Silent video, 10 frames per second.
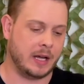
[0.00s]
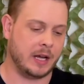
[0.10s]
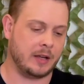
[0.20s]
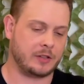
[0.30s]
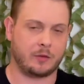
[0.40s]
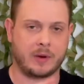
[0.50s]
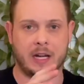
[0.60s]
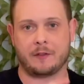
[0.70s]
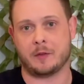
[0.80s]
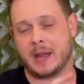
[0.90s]
So right
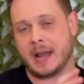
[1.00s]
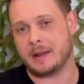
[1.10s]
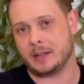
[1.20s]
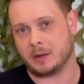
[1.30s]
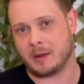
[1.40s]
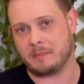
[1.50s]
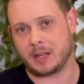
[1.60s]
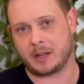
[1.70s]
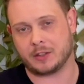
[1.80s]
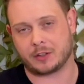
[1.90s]
off the bat, you know, my
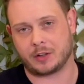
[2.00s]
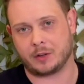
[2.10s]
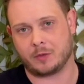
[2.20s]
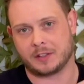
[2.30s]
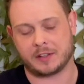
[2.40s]
big concern was